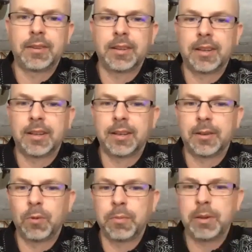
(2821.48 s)
uh,
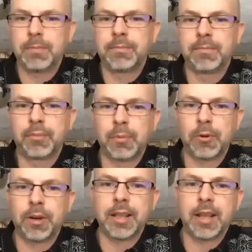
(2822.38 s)
we'll be
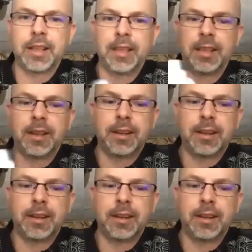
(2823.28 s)
promoting that again,